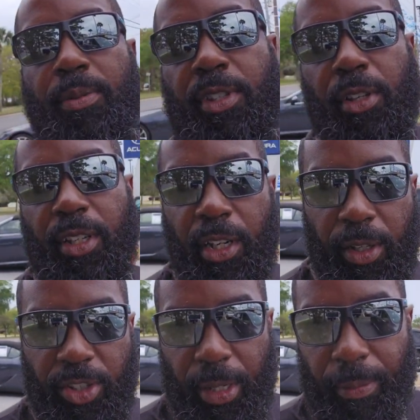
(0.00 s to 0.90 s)
So the
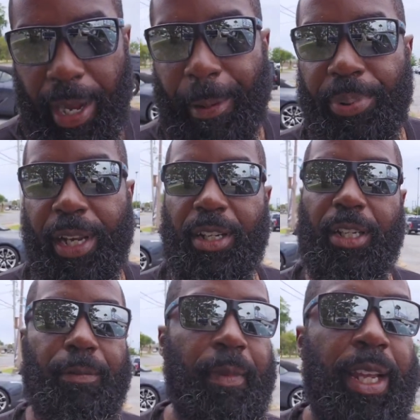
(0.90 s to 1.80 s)
dealership, in my
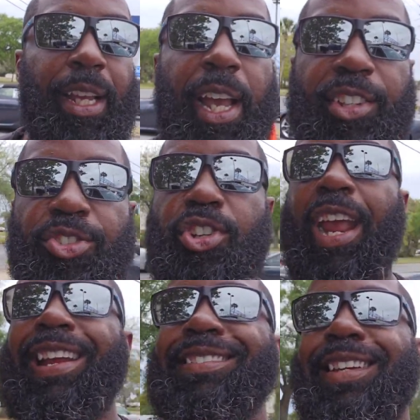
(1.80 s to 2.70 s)
opinion, has
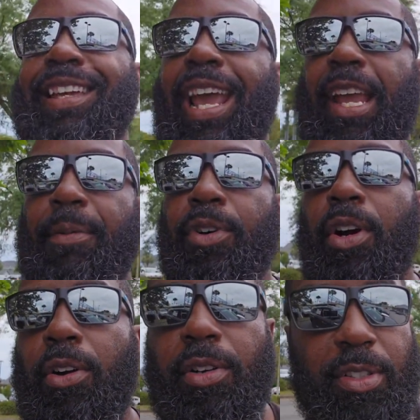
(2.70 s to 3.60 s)
changed the game on
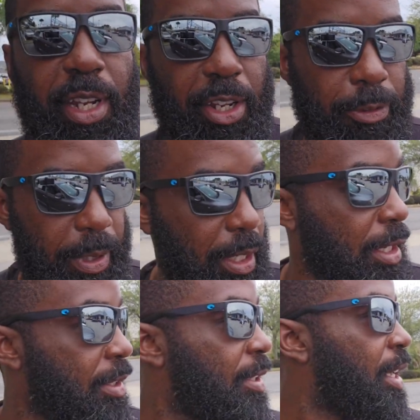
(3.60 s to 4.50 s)
car sales
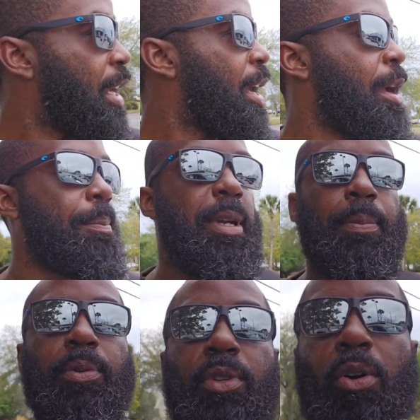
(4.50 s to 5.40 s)
because
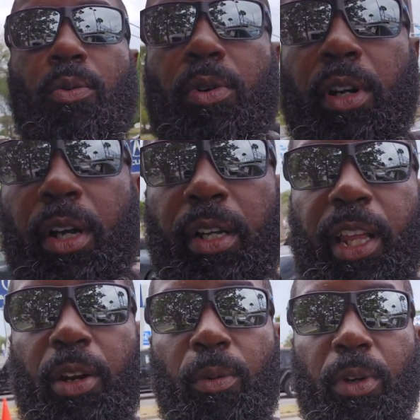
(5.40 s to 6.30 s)
people don't want to,
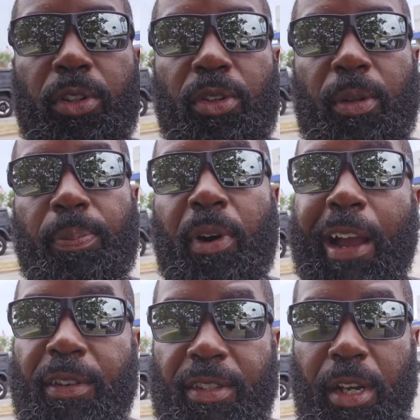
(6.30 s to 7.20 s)
they don't want to do the
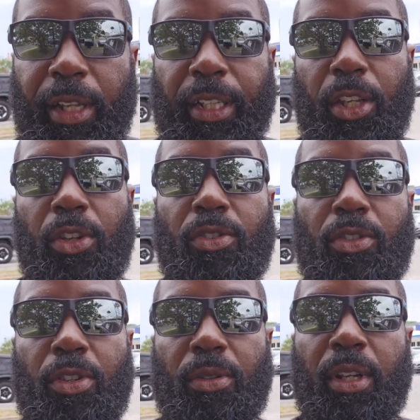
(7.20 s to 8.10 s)
private sale like they used
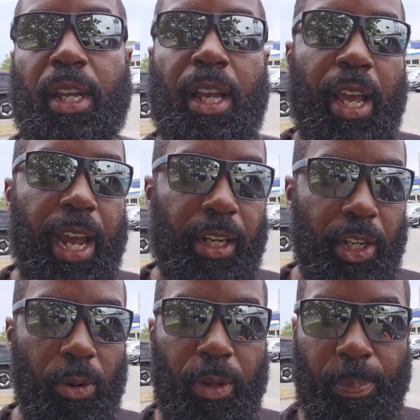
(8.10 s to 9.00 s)
to and
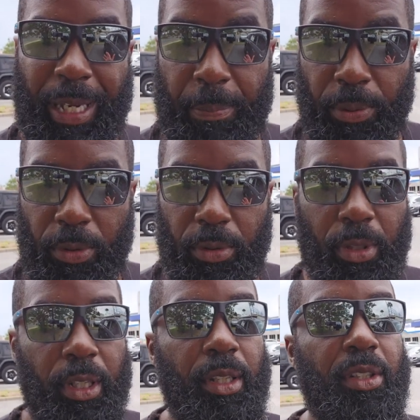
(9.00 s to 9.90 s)
deal with people,
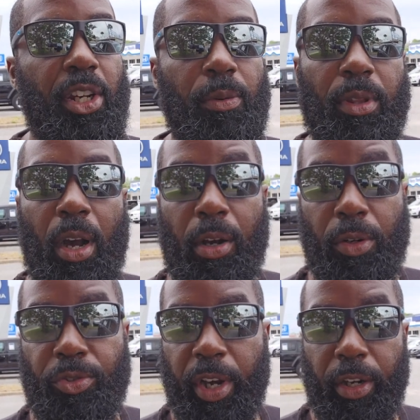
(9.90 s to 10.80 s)
deal with
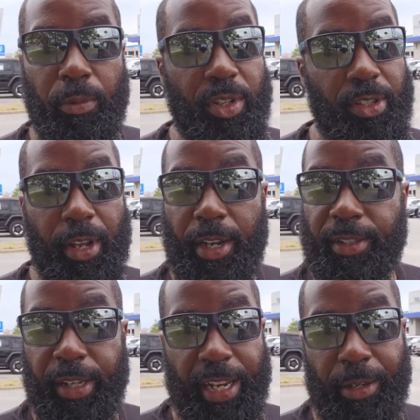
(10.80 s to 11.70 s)
Auto Trader, which
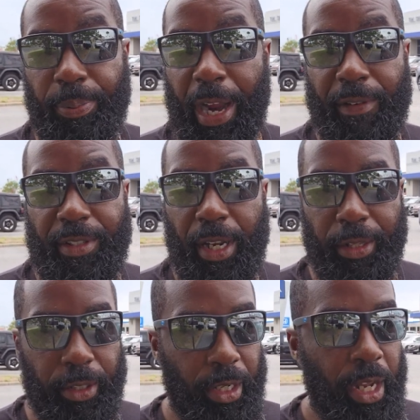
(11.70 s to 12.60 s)
sucks as a private seller.